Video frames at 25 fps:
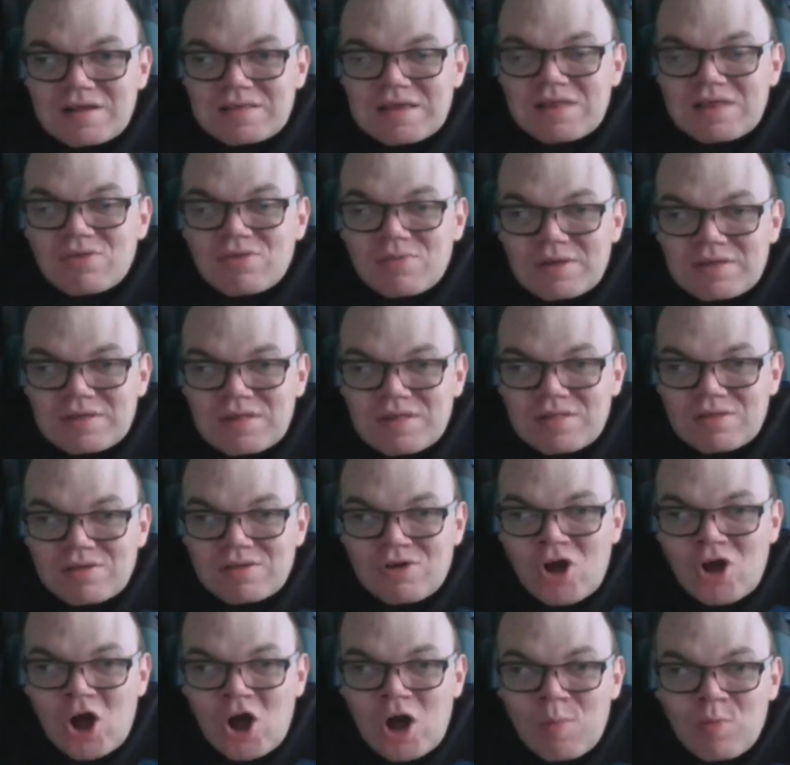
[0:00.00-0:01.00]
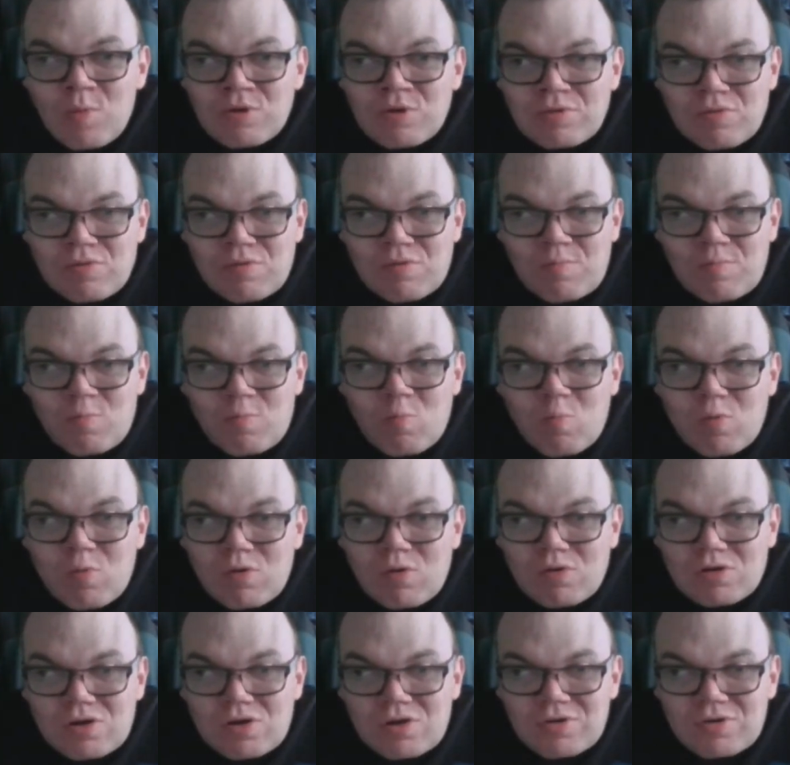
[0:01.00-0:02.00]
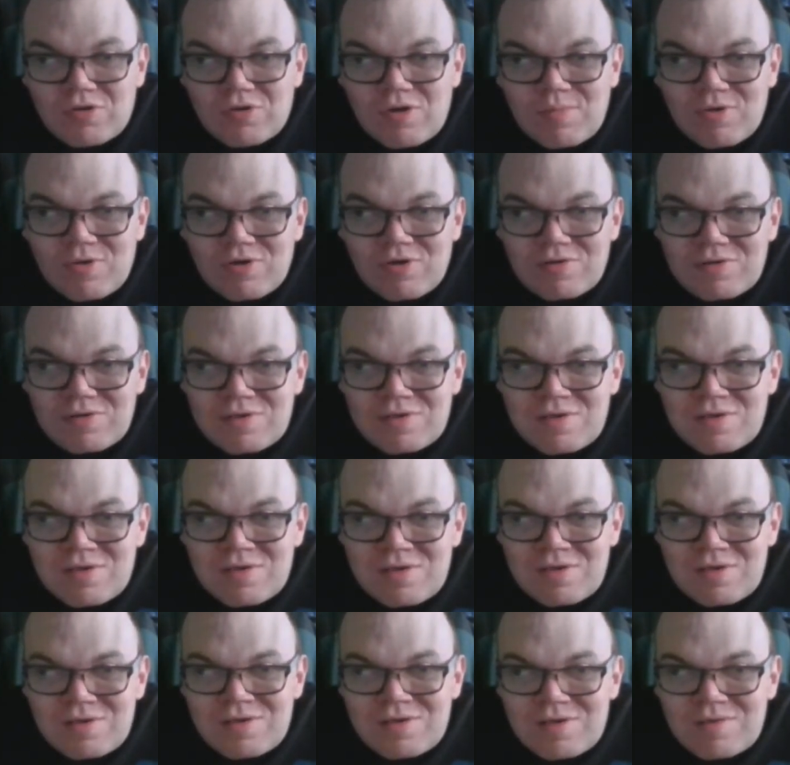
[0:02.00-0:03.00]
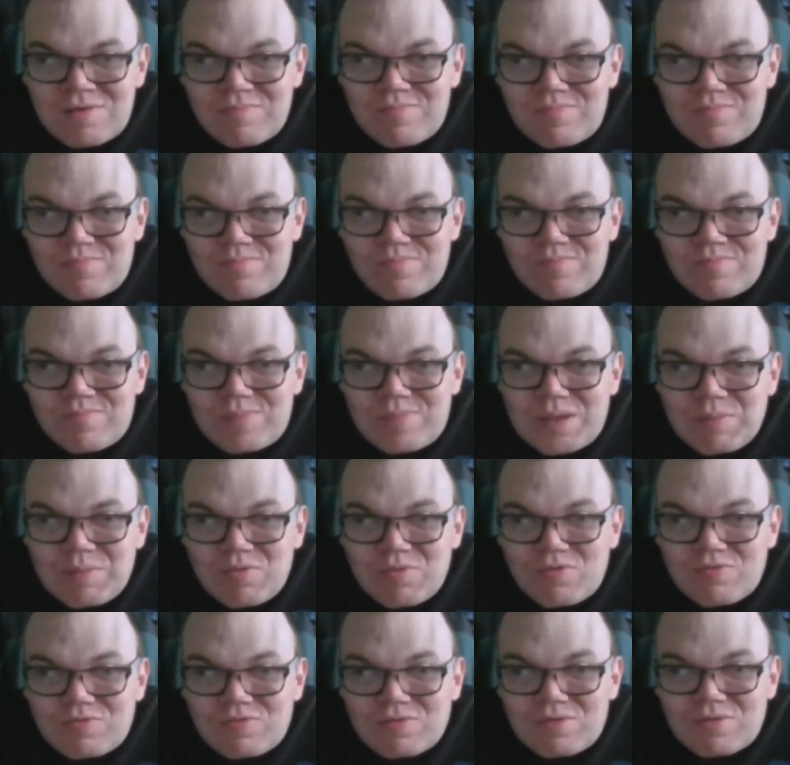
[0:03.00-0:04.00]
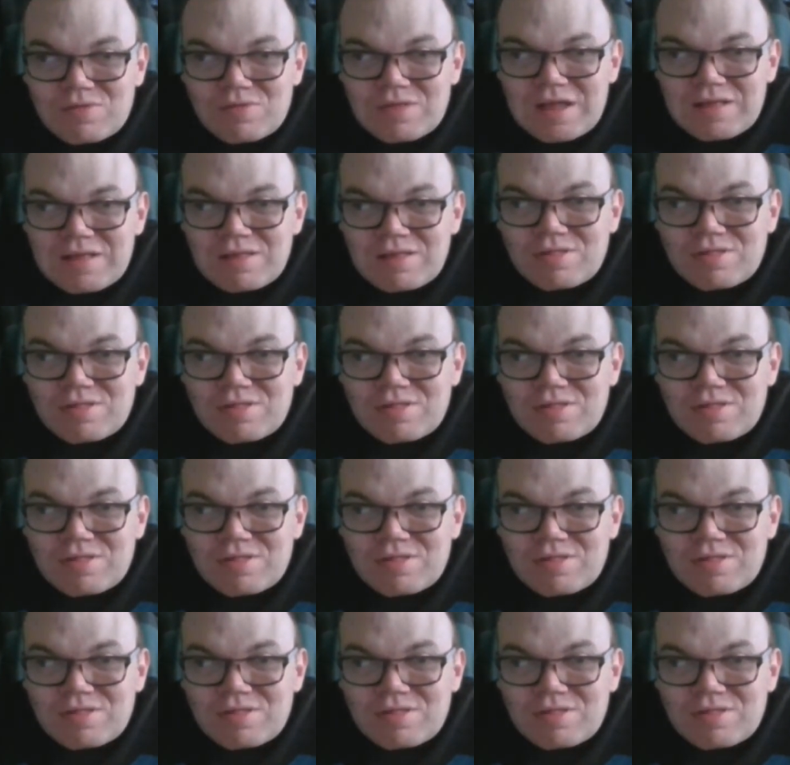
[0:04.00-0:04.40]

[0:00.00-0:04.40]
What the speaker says: did something like this in comics or we're gonna do it, but people just said